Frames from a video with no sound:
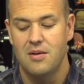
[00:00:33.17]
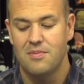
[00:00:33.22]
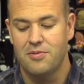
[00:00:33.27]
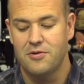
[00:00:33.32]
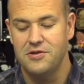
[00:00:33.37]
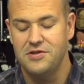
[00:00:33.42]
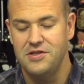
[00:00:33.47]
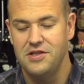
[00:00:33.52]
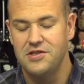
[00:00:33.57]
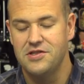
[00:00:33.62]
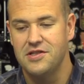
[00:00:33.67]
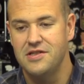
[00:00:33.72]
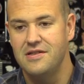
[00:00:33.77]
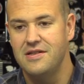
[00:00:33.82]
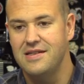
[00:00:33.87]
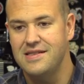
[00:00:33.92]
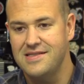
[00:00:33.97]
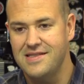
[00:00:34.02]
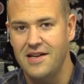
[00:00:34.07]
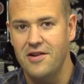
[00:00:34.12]

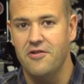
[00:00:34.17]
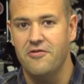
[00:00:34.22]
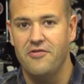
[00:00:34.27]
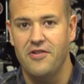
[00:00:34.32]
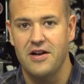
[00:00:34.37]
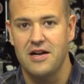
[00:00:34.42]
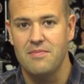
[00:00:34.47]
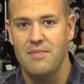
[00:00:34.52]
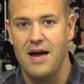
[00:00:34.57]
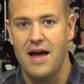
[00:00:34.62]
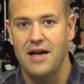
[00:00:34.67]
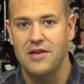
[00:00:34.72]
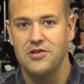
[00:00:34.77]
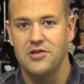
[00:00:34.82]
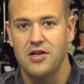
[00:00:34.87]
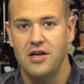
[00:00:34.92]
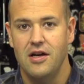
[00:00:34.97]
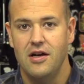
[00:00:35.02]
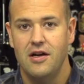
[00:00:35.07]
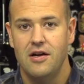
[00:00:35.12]
precision centerfire
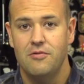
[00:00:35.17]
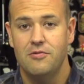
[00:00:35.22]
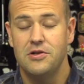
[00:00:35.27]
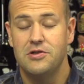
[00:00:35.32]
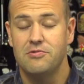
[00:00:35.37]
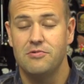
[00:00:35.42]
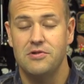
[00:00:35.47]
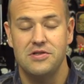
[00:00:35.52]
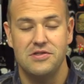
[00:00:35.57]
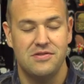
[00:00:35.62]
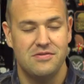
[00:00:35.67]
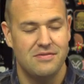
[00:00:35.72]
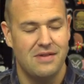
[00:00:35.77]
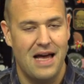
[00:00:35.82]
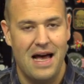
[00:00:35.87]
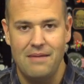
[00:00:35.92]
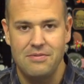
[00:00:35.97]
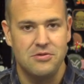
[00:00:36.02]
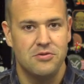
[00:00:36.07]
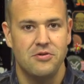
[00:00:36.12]
match, which was
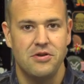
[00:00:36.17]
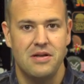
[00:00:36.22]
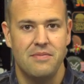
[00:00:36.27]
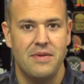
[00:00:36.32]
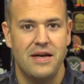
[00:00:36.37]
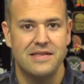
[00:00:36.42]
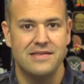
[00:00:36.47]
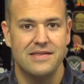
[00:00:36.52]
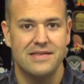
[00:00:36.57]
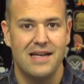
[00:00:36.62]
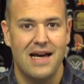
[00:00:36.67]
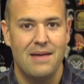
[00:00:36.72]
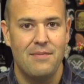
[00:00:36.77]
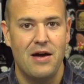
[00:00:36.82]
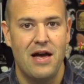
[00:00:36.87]
absolutely an amazing time.